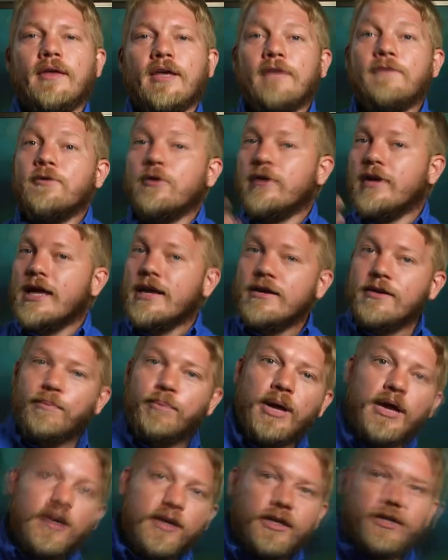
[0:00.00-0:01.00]
If you're an
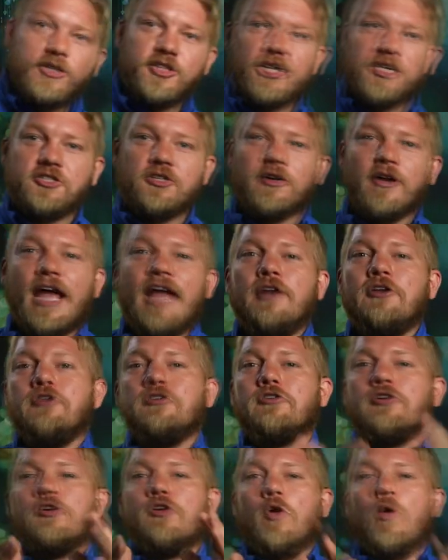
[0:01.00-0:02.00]
independent adjuster and
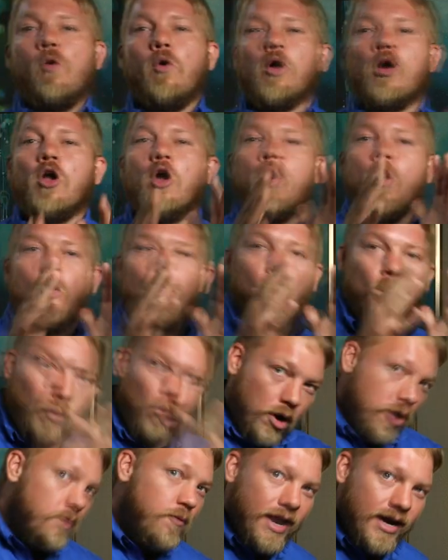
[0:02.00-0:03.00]
you ignore
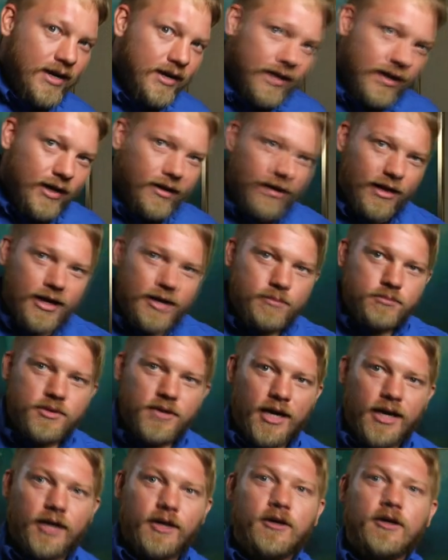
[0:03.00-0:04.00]
one way to get claims,
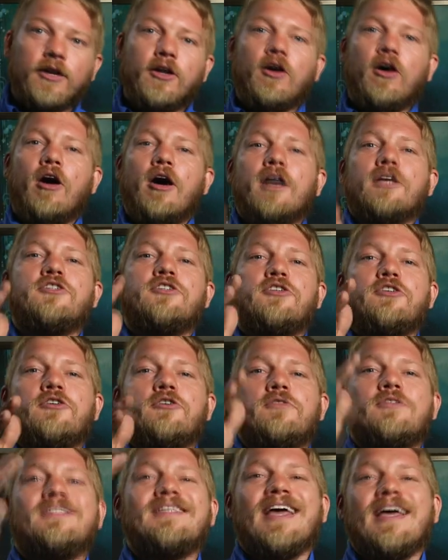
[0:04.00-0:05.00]
it could cost
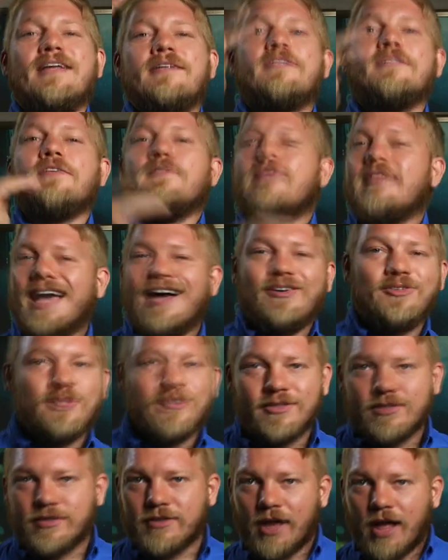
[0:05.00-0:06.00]
you tens of
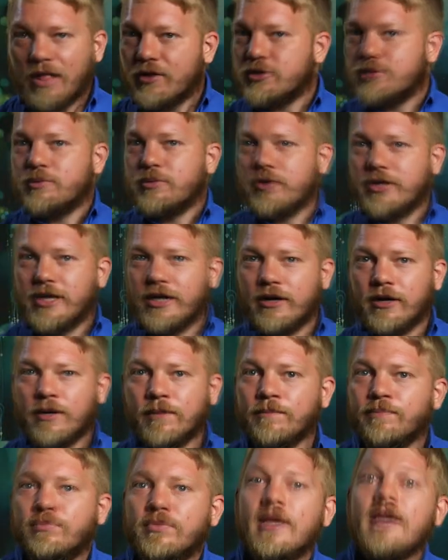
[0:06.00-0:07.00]
thousands of dollars per
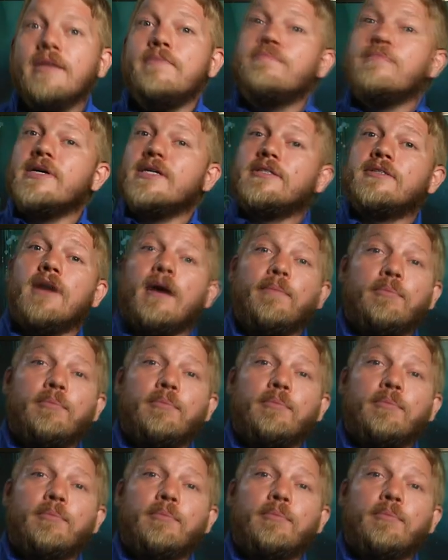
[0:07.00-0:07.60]
year in missed